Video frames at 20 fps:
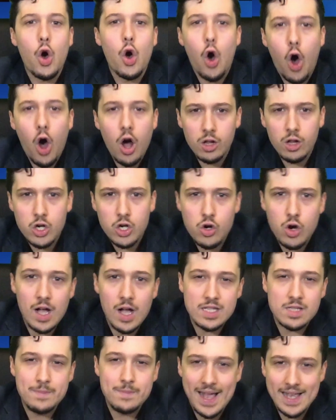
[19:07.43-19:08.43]
all
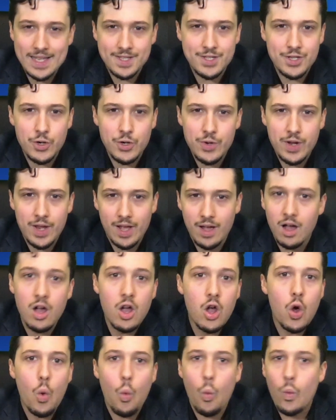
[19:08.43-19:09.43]
across Macedonia
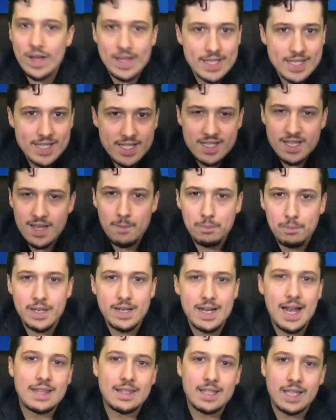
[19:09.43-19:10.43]
when it's simply
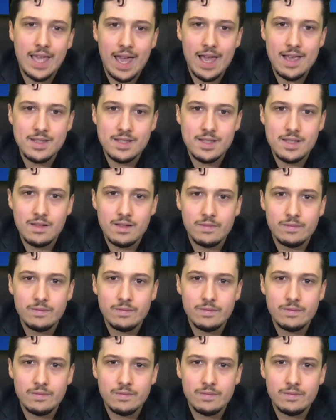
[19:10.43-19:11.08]
not the case.